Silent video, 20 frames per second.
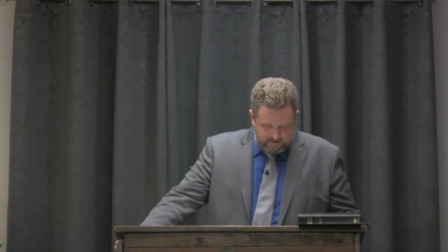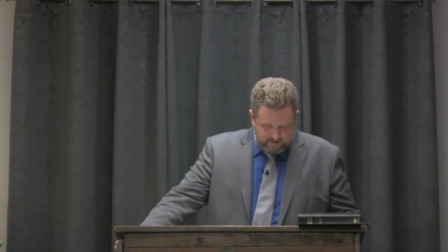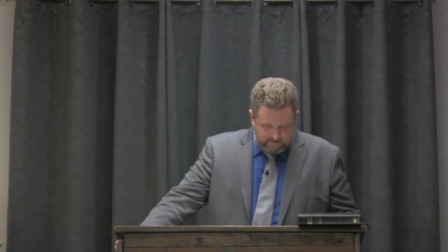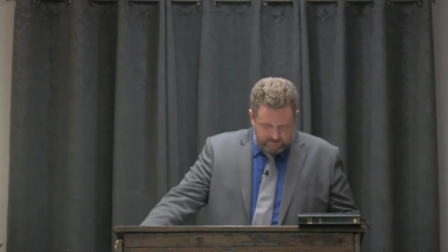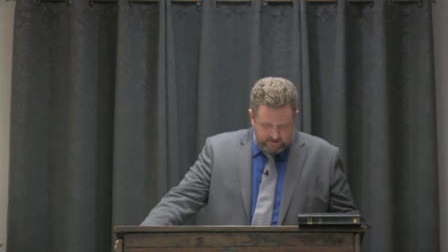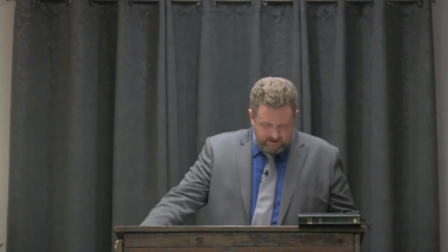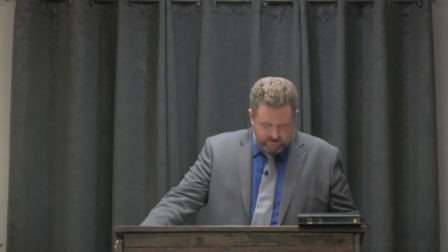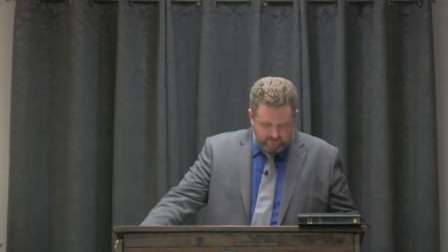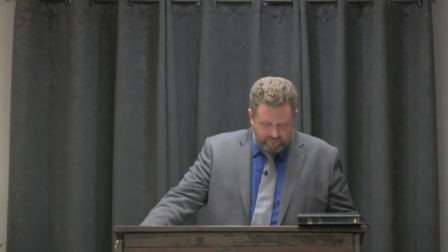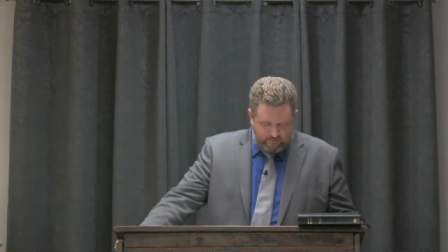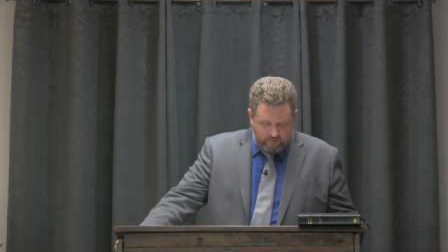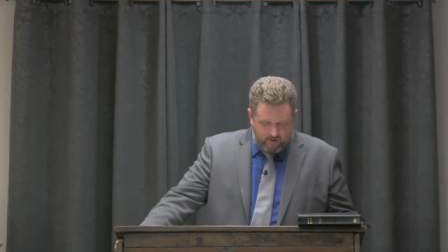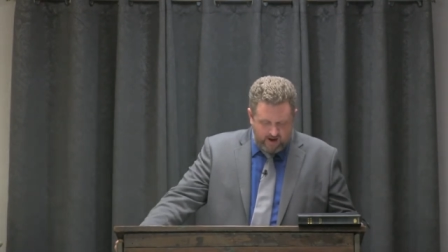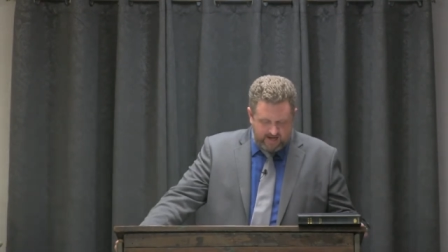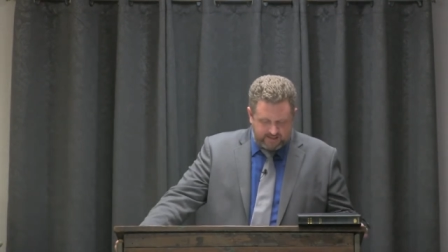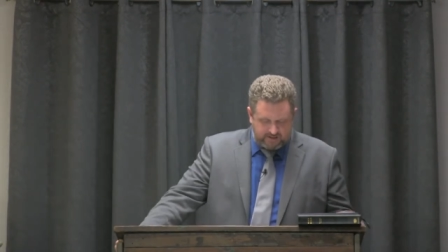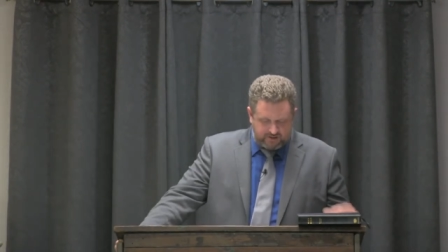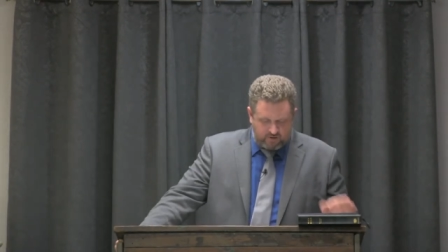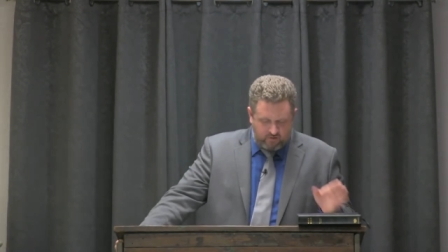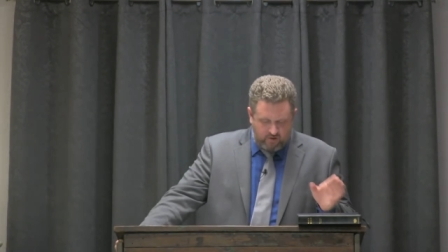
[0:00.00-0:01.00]
Therefore,
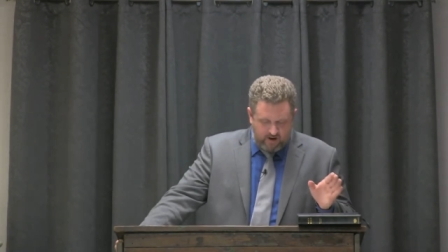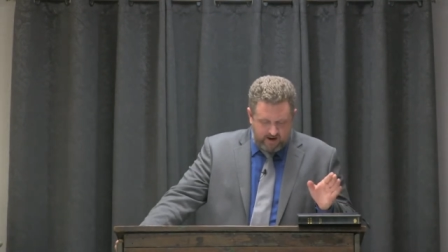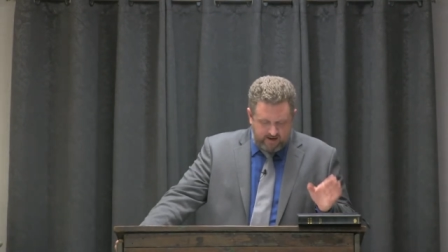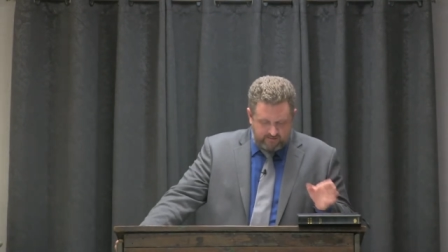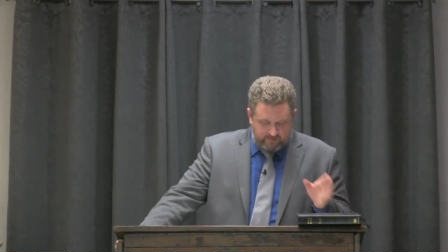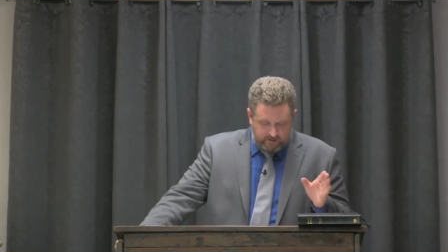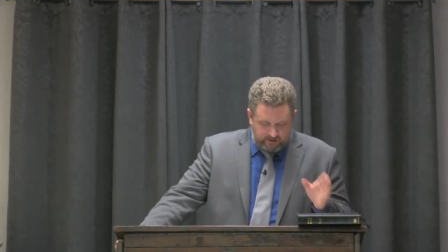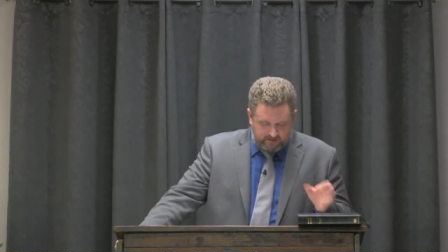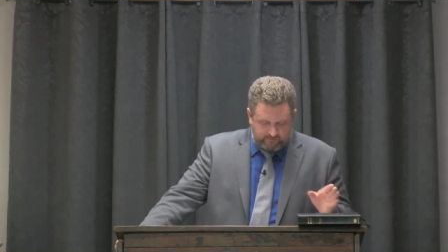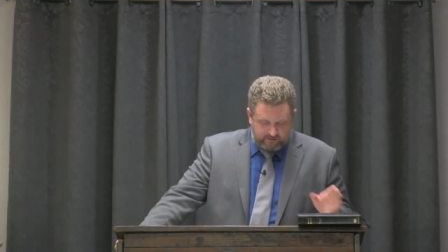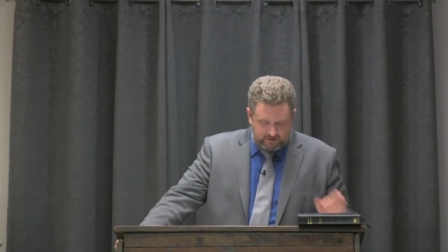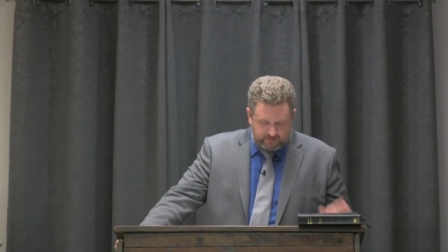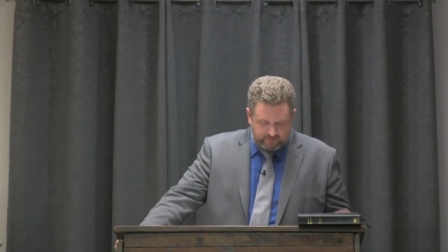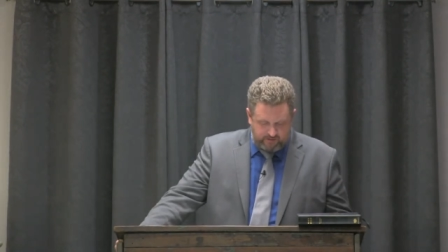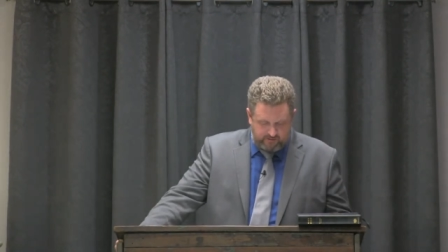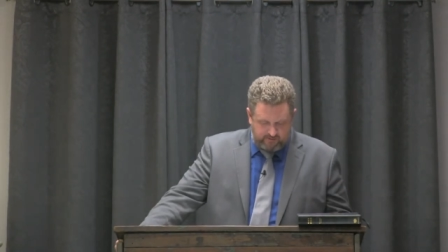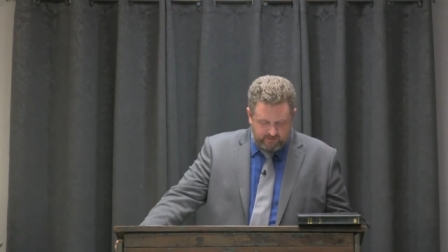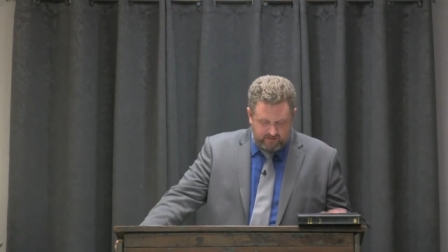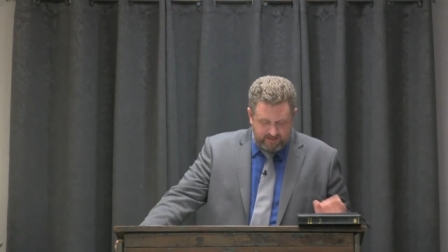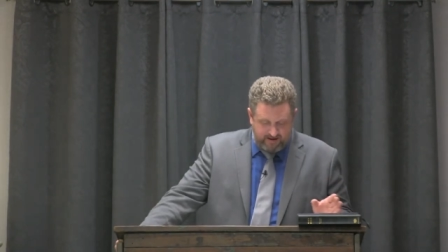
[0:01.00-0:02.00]
as Christ, look at verse 24.